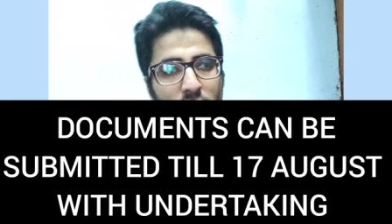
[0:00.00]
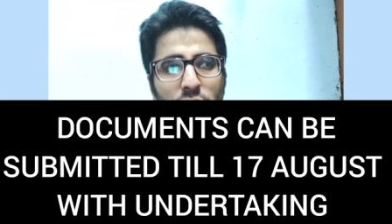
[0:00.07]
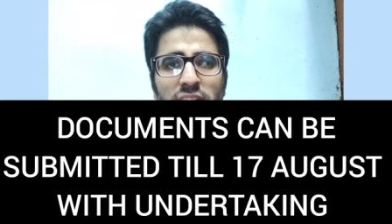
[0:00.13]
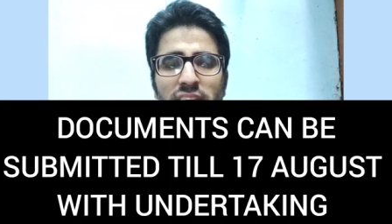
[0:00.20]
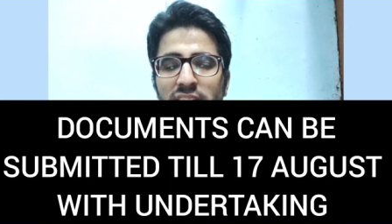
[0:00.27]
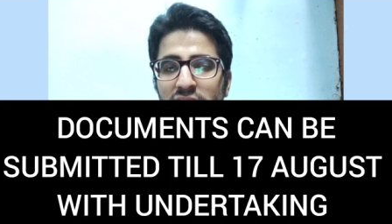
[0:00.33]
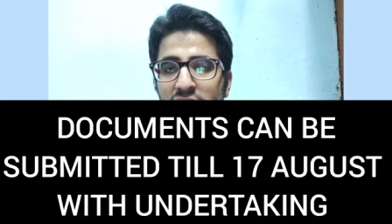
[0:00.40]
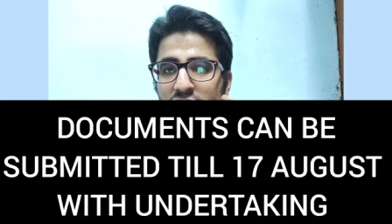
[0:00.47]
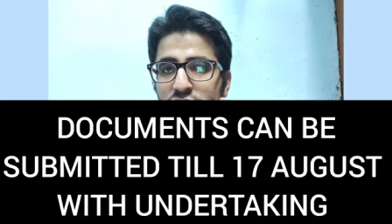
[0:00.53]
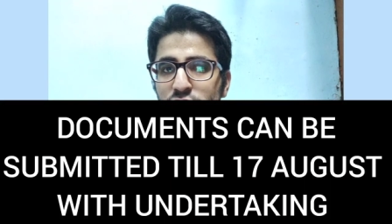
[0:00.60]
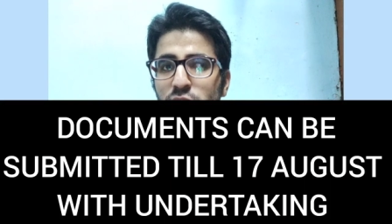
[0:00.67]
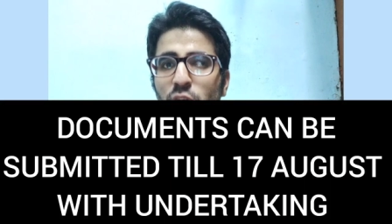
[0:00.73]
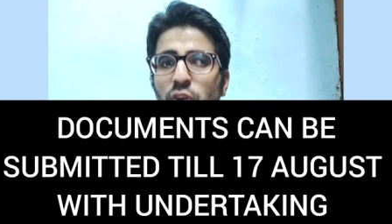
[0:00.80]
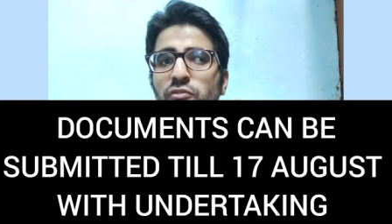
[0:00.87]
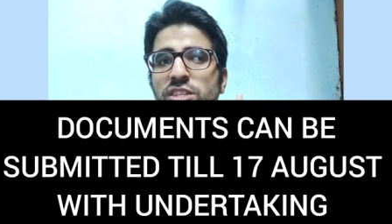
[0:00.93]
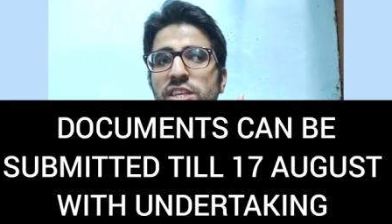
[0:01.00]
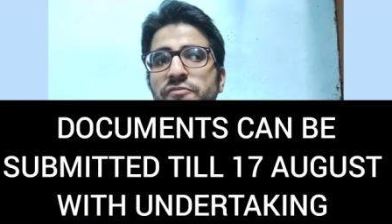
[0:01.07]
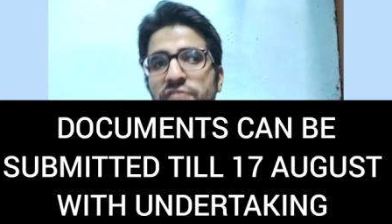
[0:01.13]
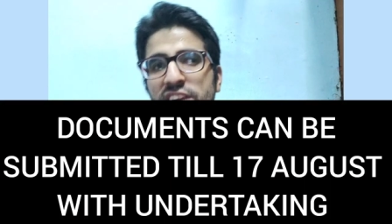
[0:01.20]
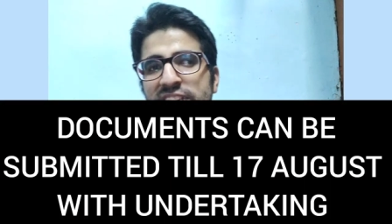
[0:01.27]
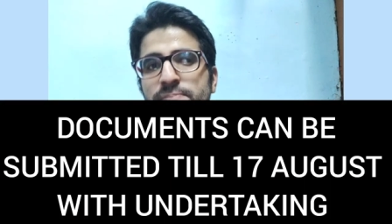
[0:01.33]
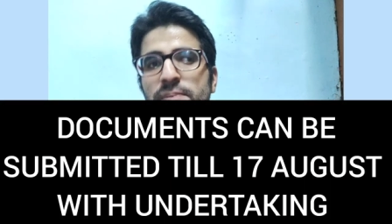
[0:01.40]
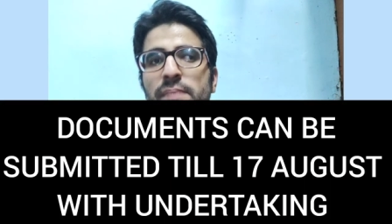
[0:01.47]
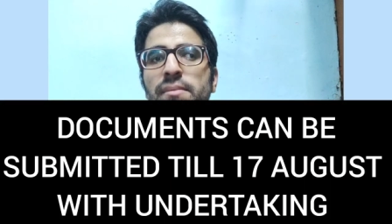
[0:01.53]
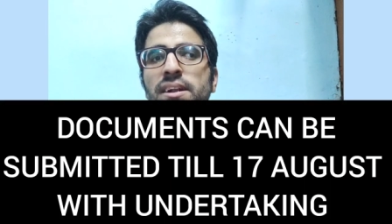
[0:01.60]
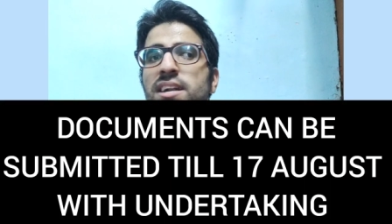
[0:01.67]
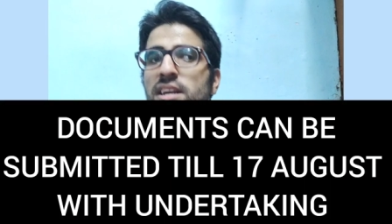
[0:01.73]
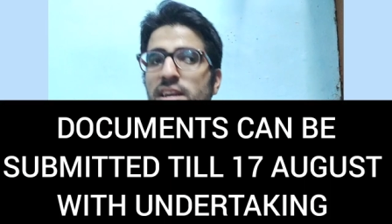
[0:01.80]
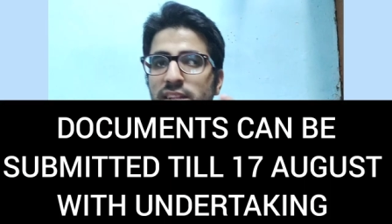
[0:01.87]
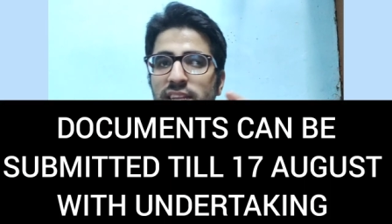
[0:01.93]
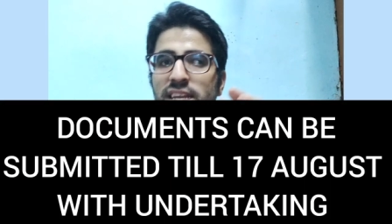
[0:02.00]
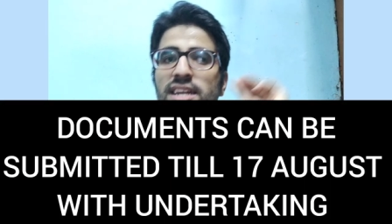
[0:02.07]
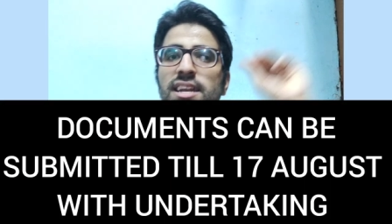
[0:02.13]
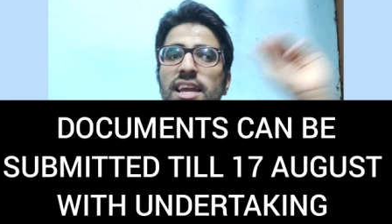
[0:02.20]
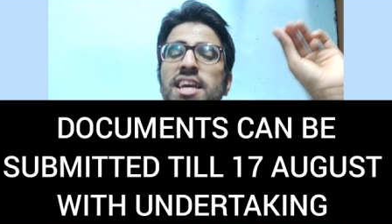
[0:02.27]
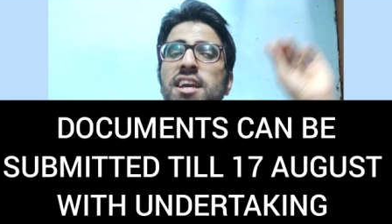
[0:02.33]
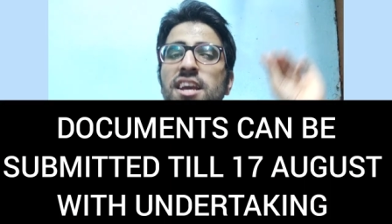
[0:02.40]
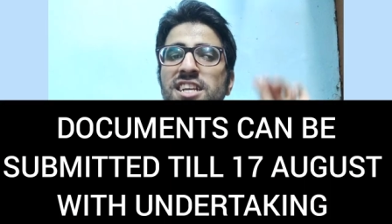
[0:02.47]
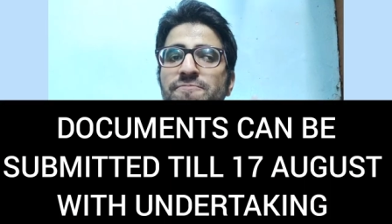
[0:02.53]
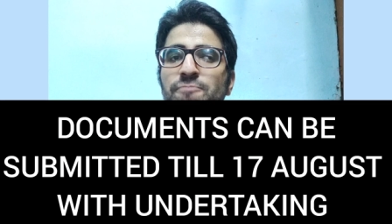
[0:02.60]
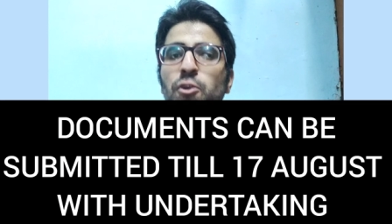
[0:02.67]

Okay, so now for the fees payment, the link is